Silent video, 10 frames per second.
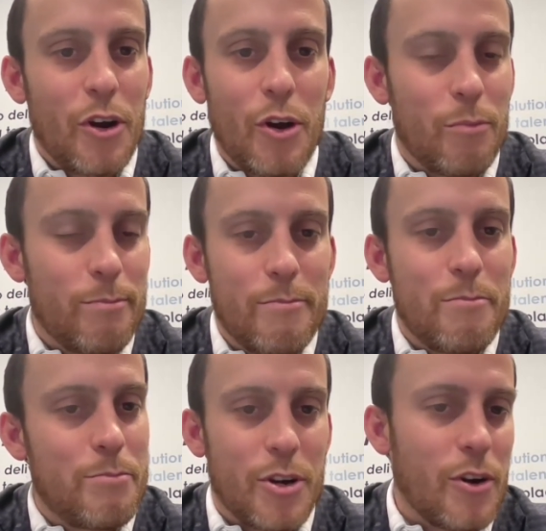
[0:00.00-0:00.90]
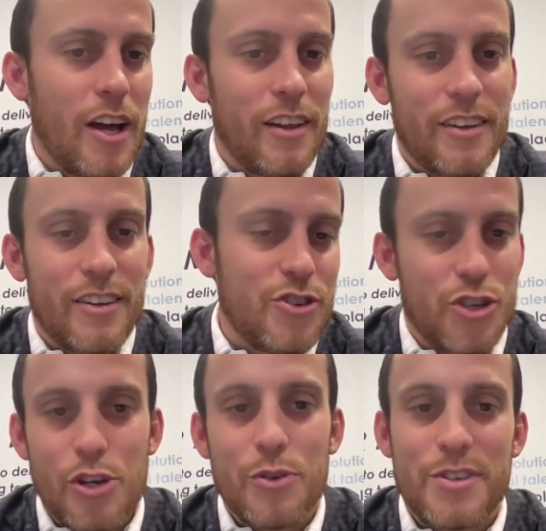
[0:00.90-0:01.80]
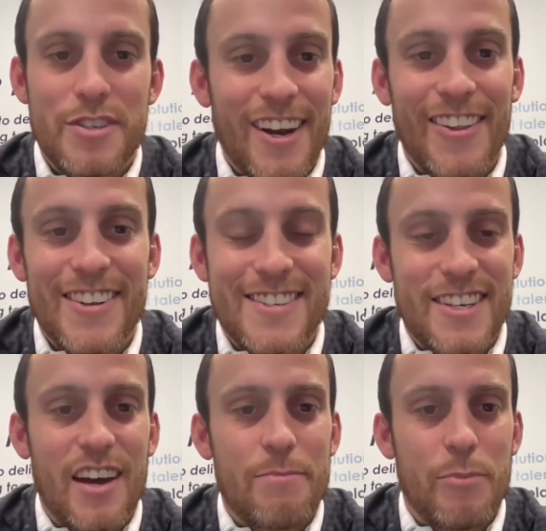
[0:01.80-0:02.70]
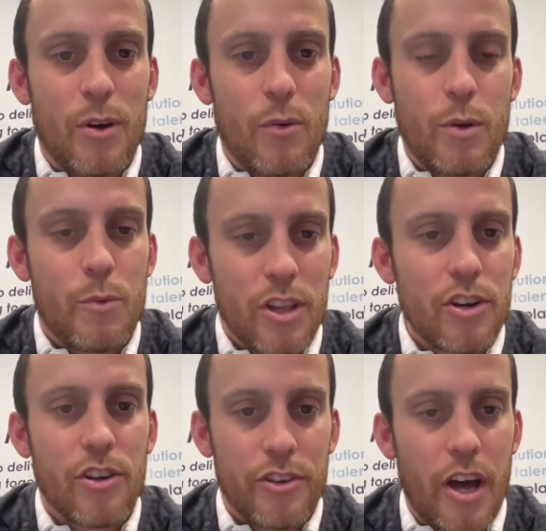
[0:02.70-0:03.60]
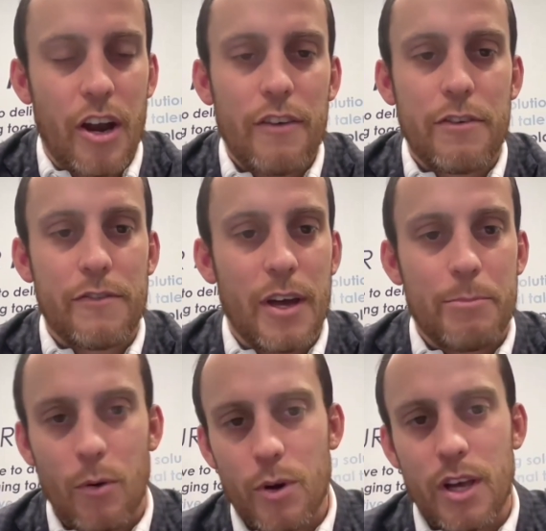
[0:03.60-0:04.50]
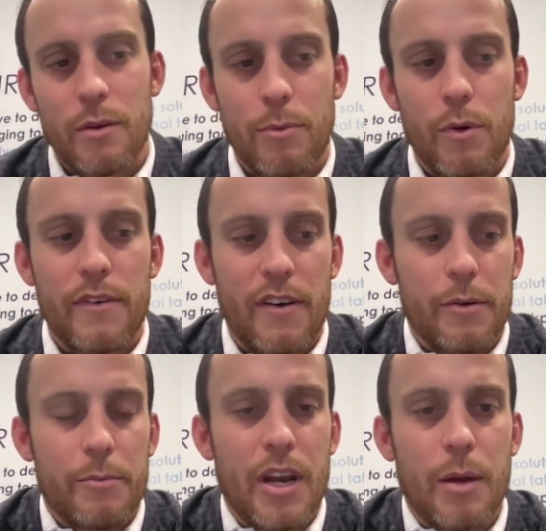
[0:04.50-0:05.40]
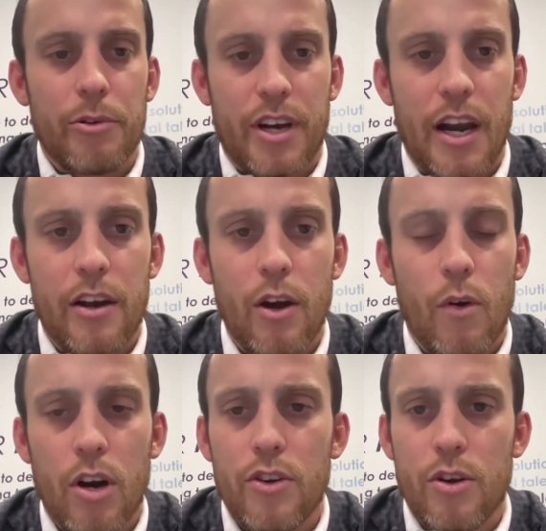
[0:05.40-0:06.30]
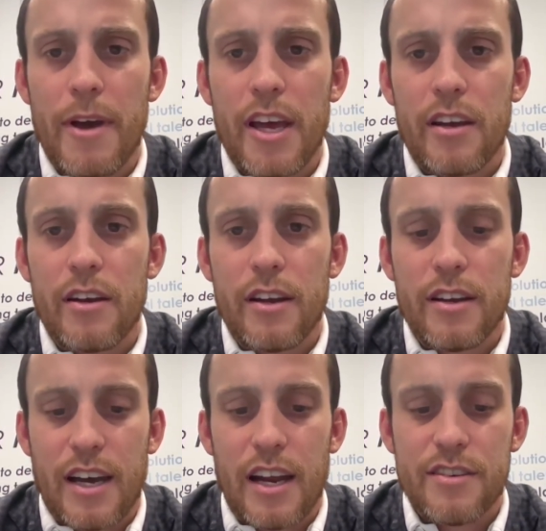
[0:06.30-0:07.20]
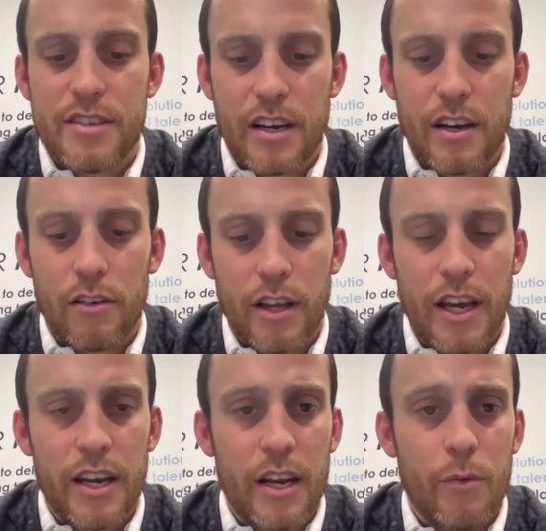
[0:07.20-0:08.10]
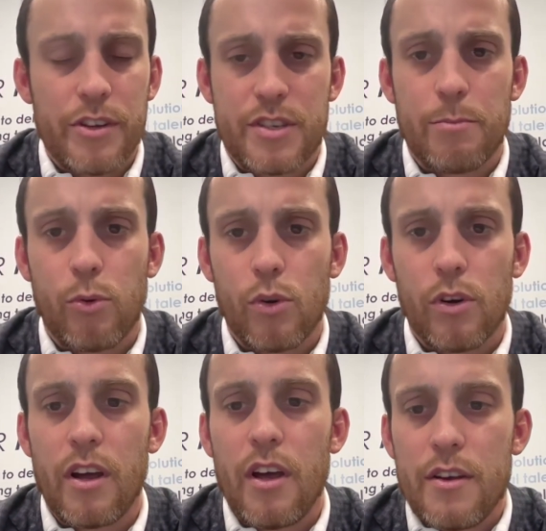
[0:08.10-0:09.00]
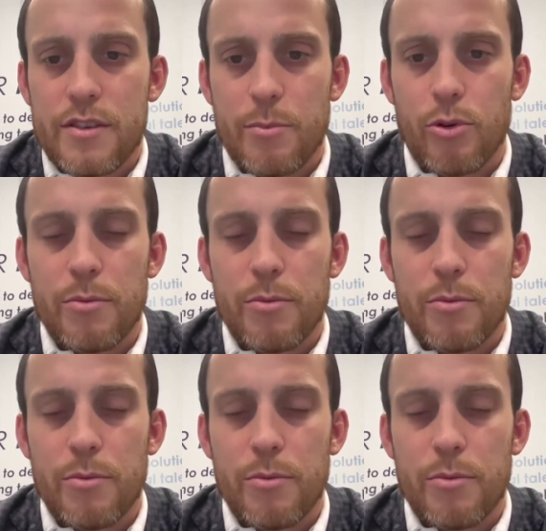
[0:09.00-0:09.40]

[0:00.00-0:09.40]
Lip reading: know Purell and juice and all this stuff, but we learn enough of it, but we've been able to kind of know our own domain and kind of stick in our lane and really support the